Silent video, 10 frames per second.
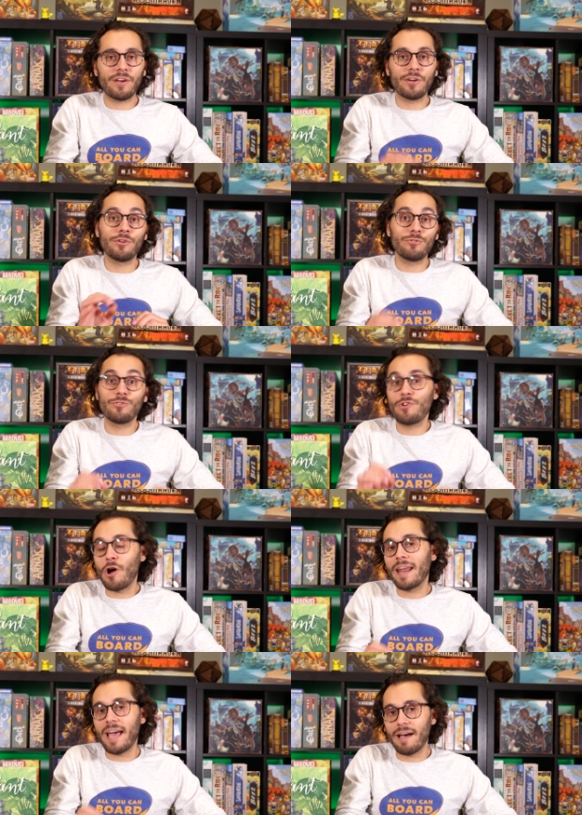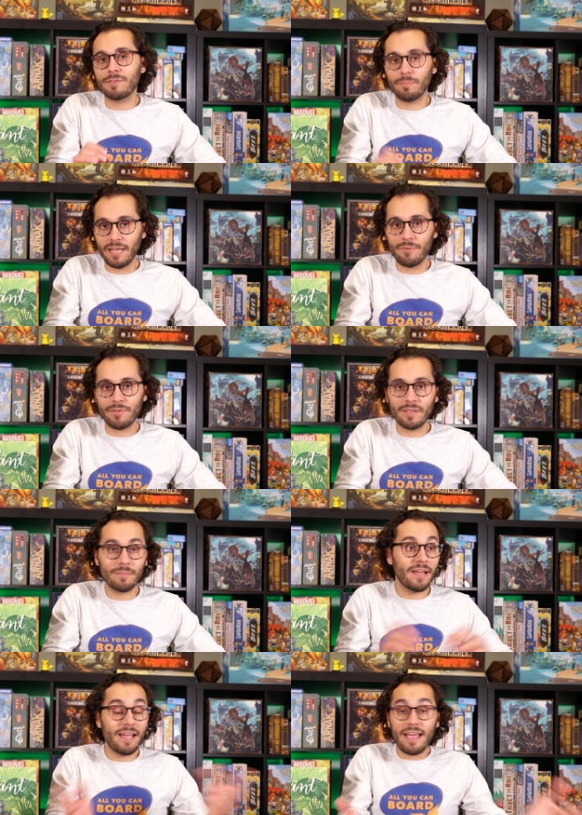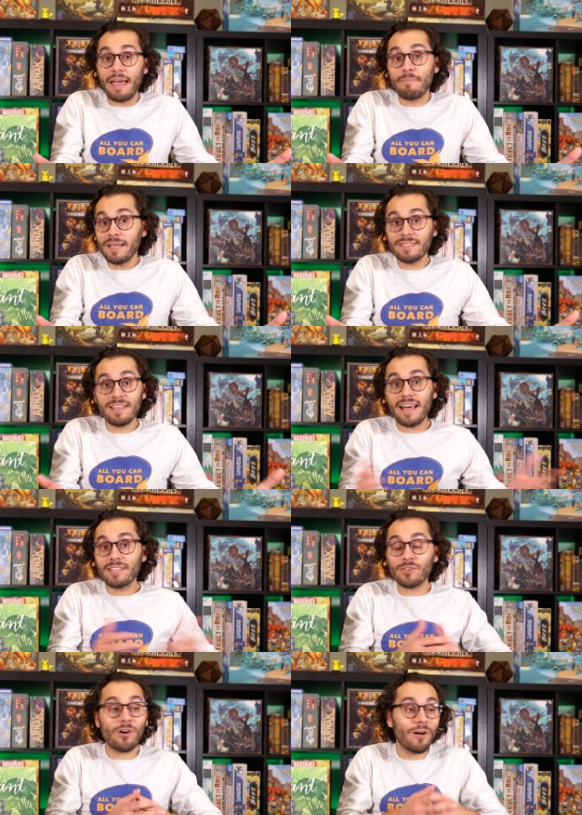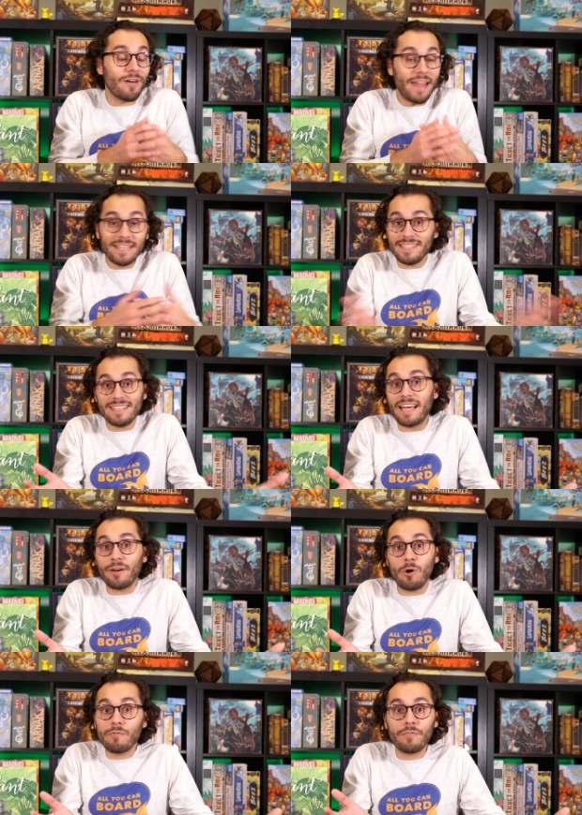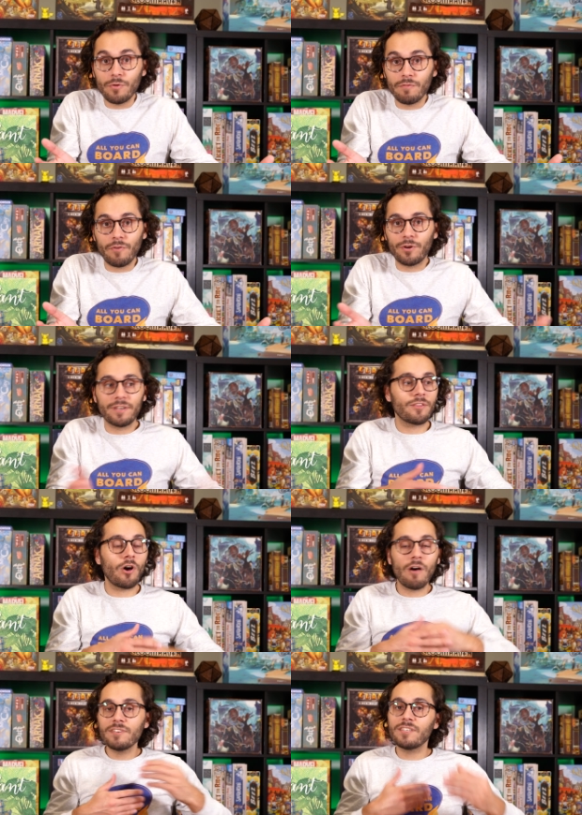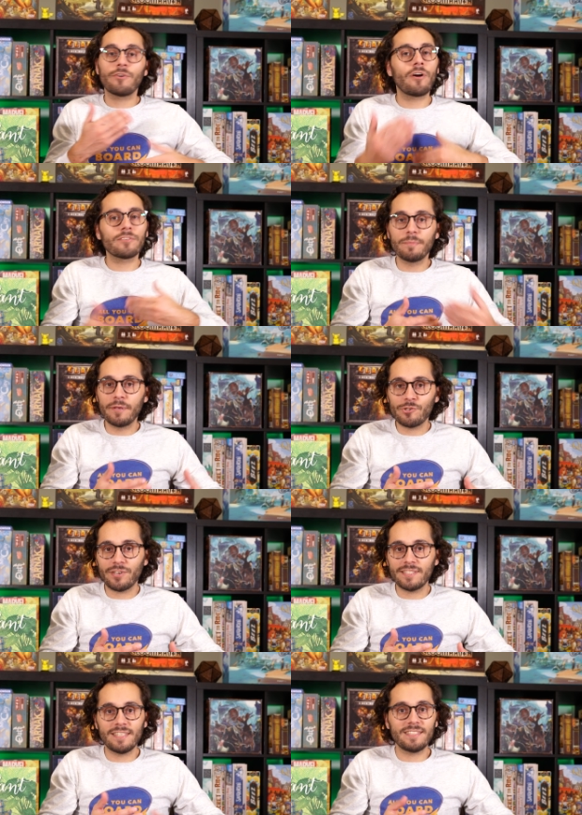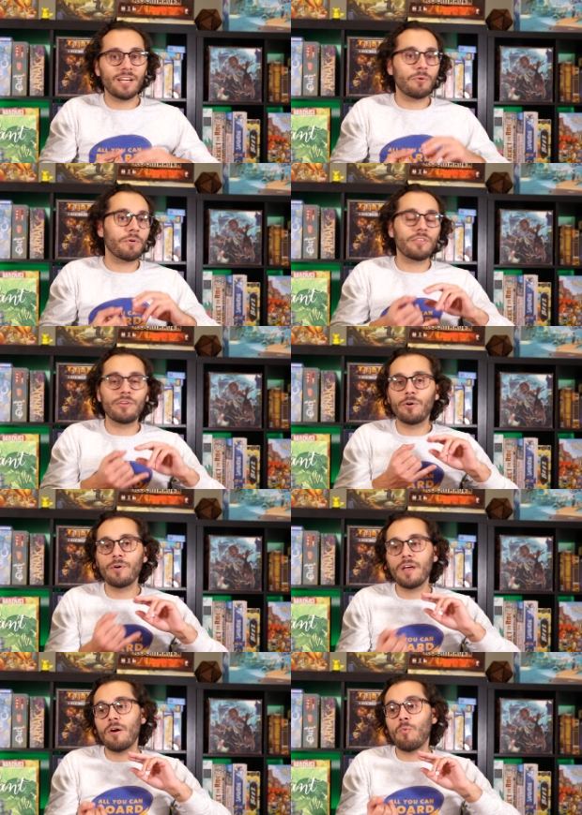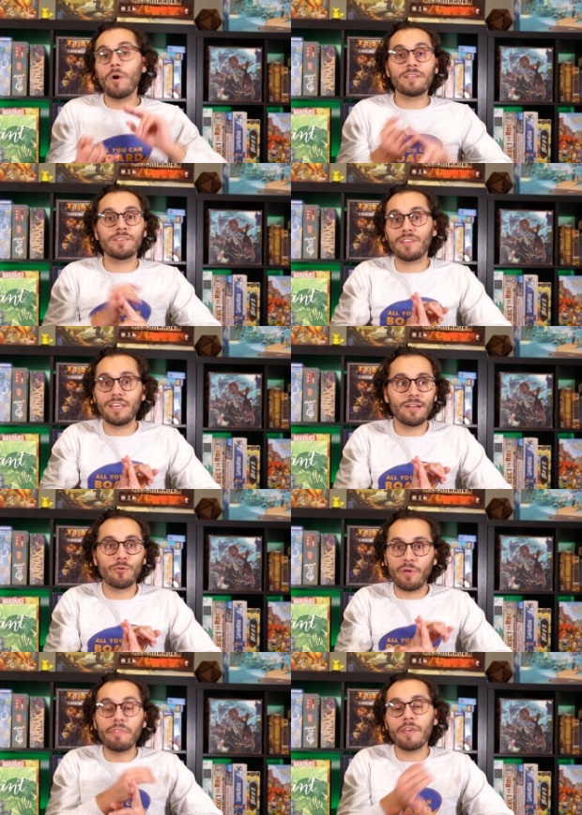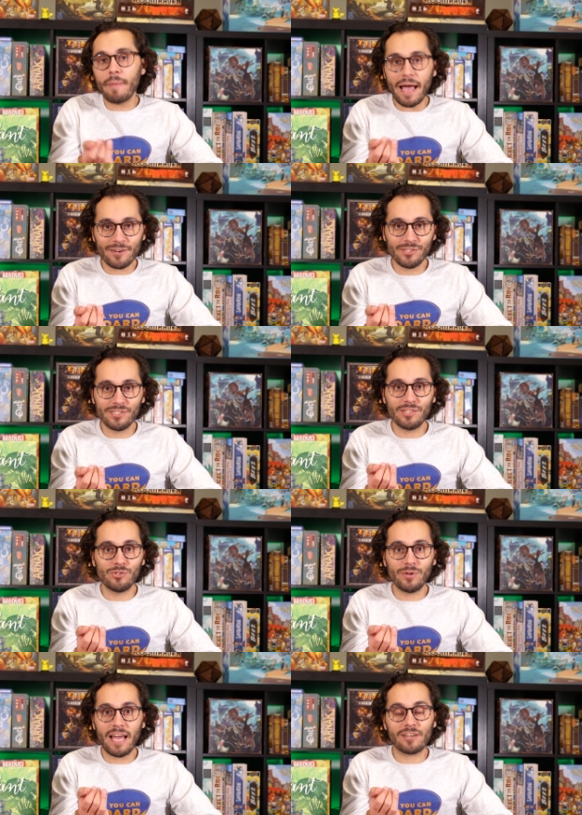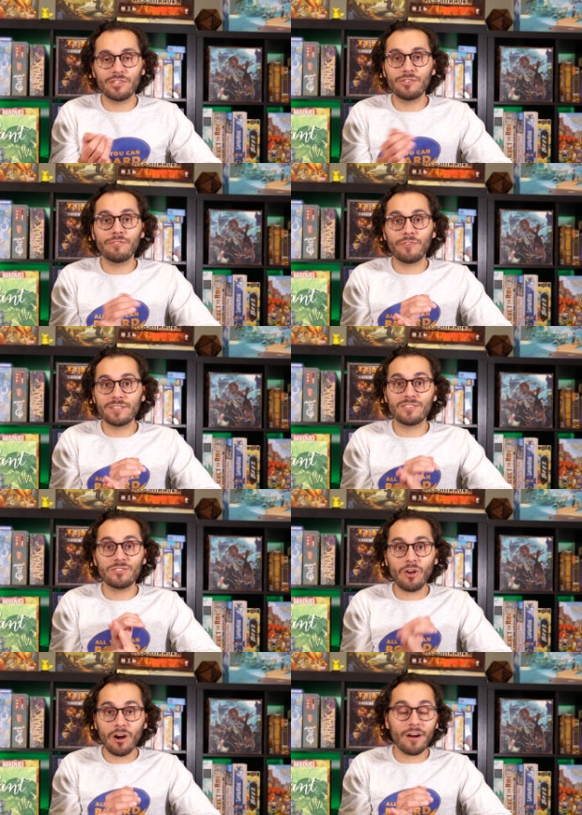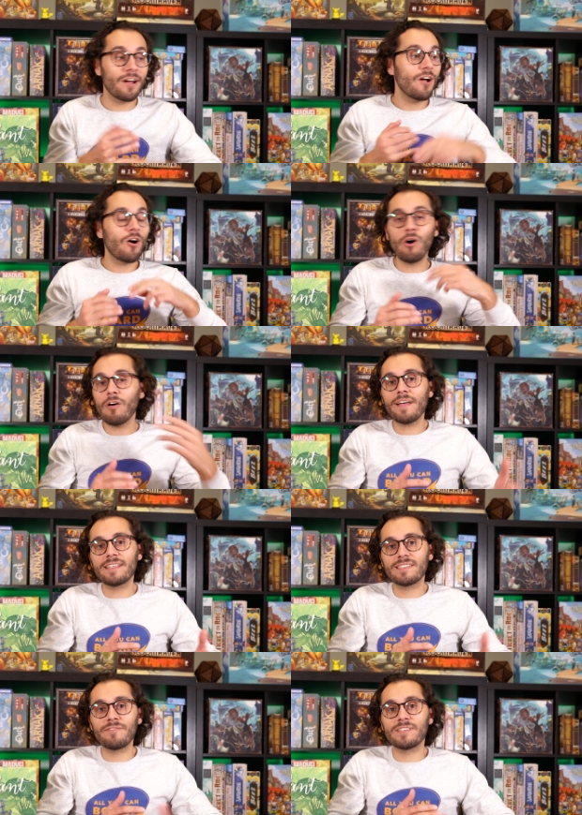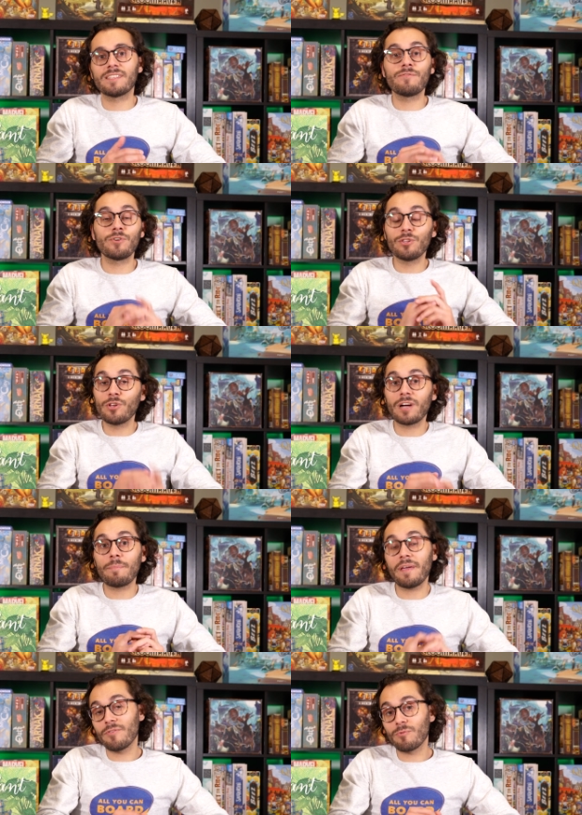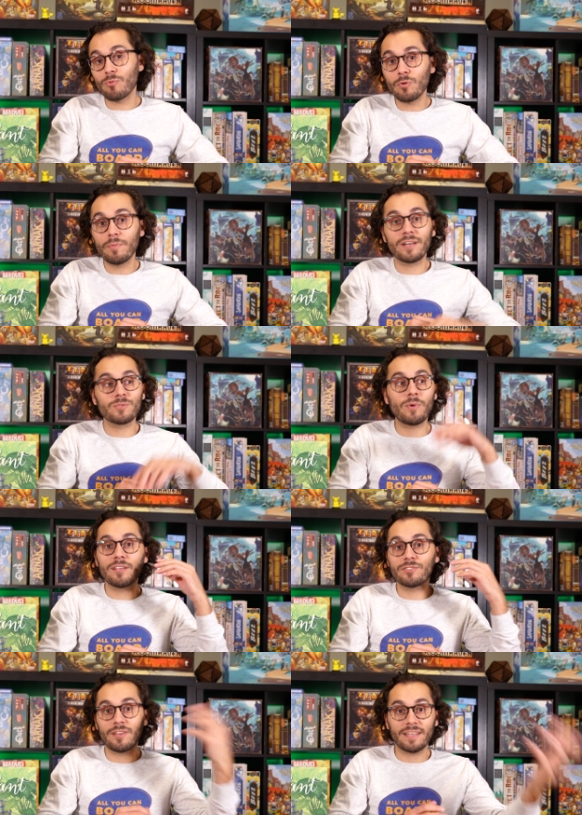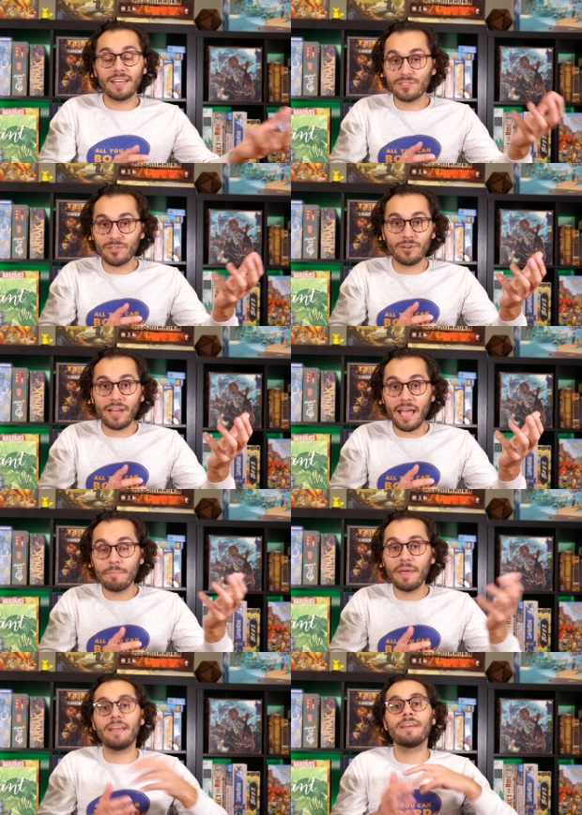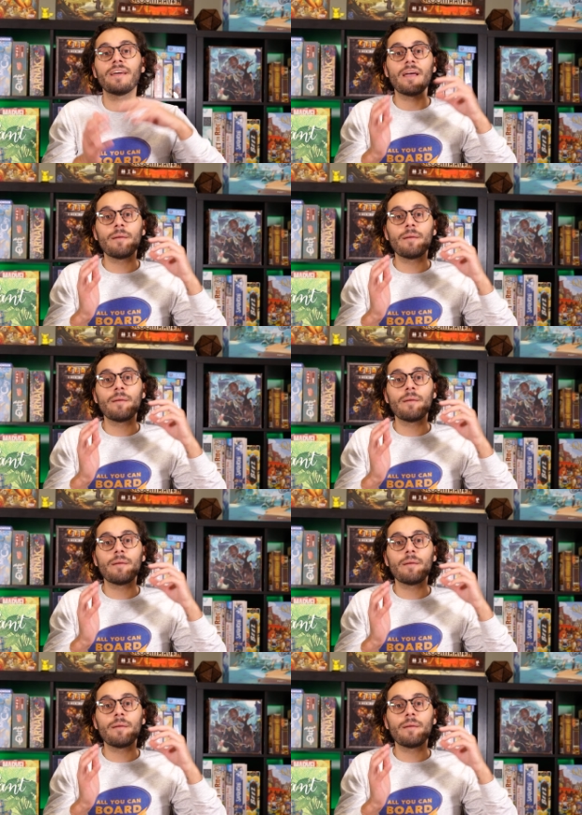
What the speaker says: variant. You do not have to play with them. And basically that's the entire overview of Verdant. Obviously there are some intricacies here with, what the green thumb actions that you can actually do, for instance, are. All that stuff is stuff you can look up in the rulebook as well as on the Kickstarter campaign,